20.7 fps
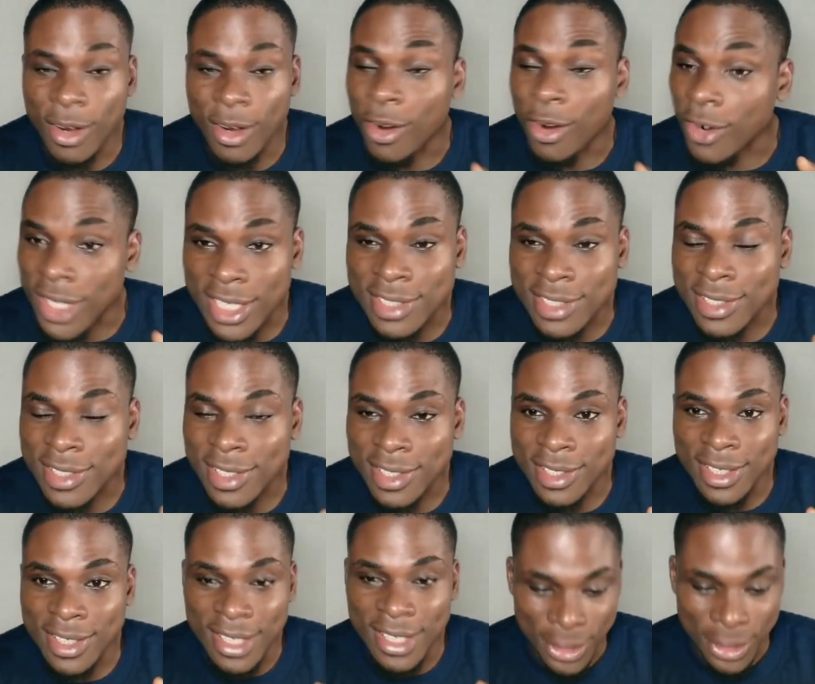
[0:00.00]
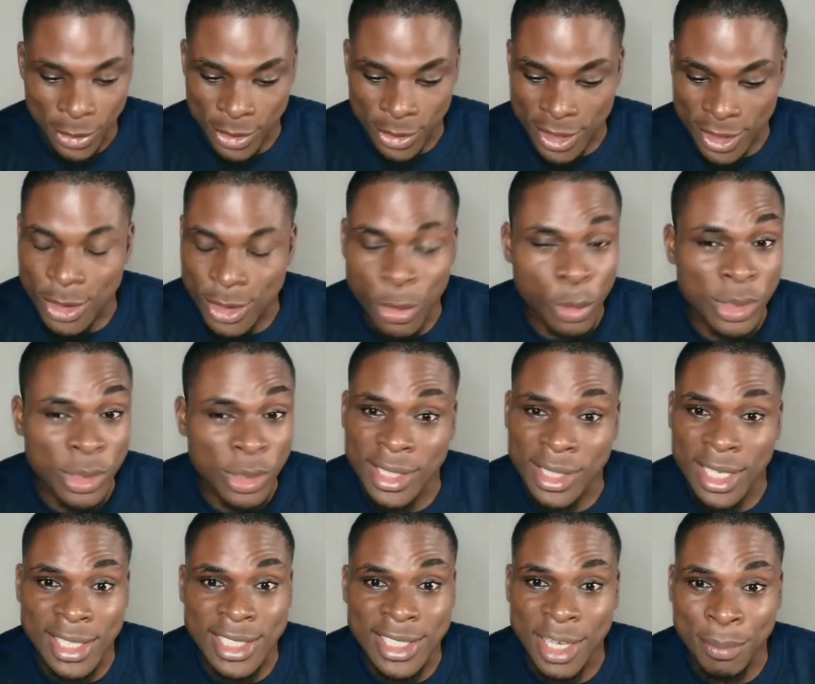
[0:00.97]
Honestly, you see this whole thing
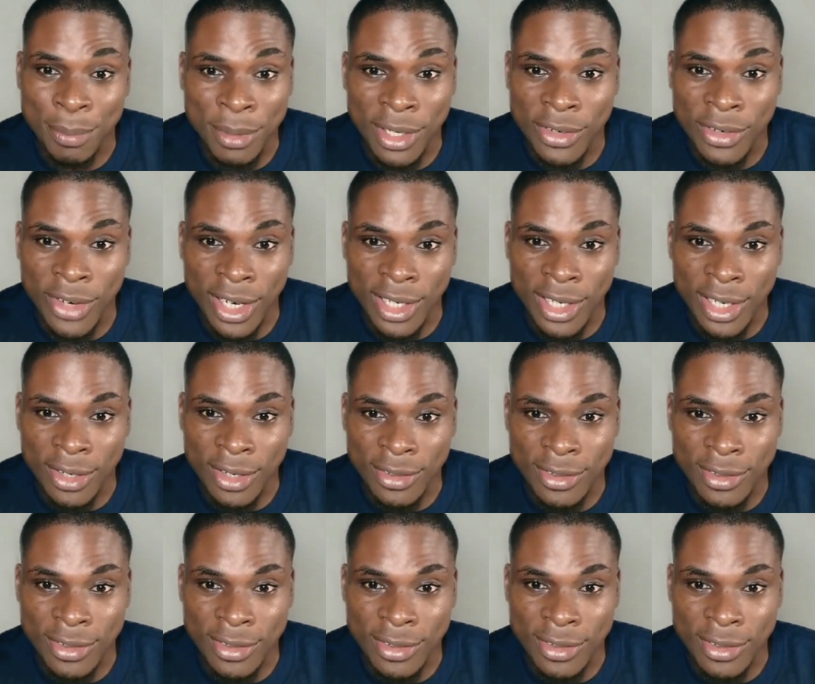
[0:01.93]
that is happening right now,